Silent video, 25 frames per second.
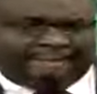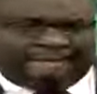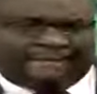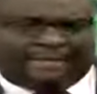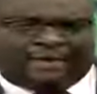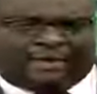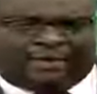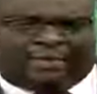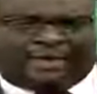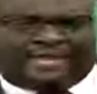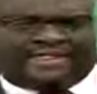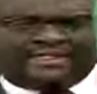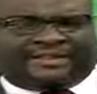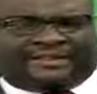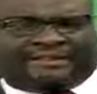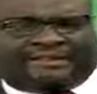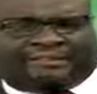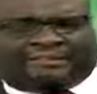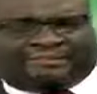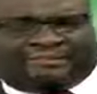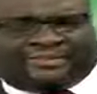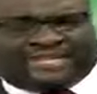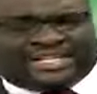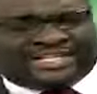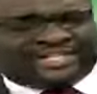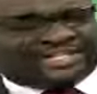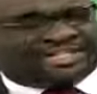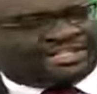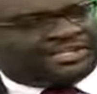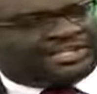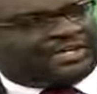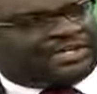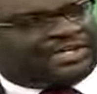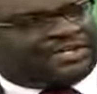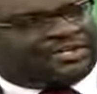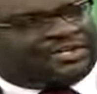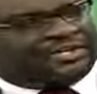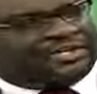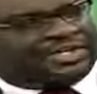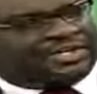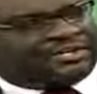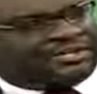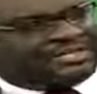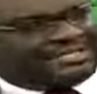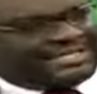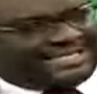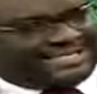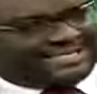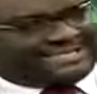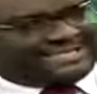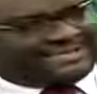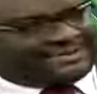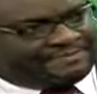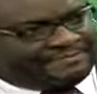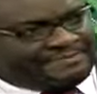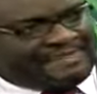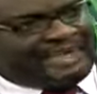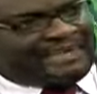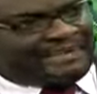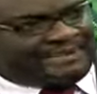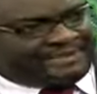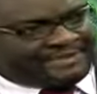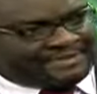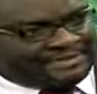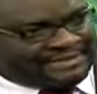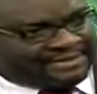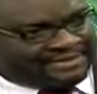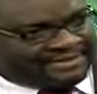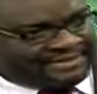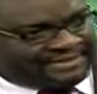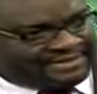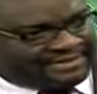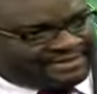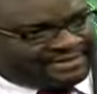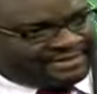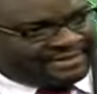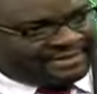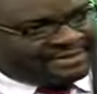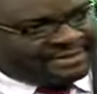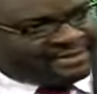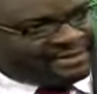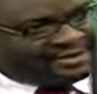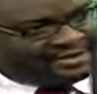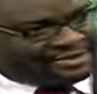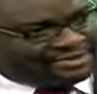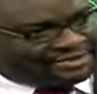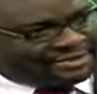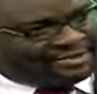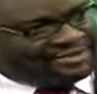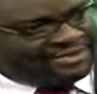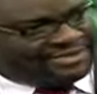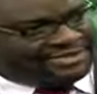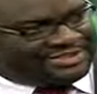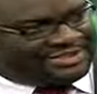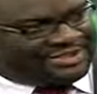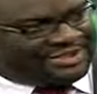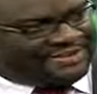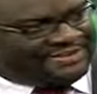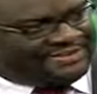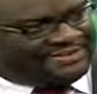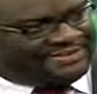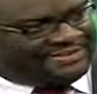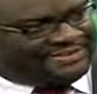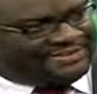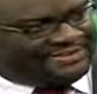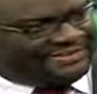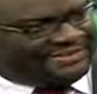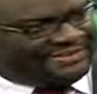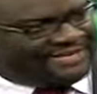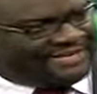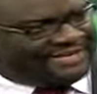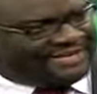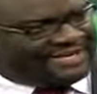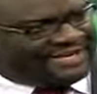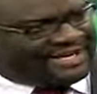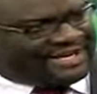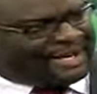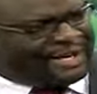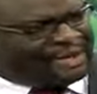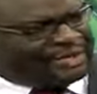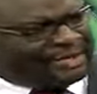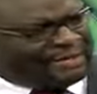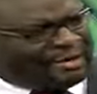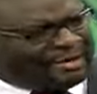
when the pressure you're not expecting shows up, your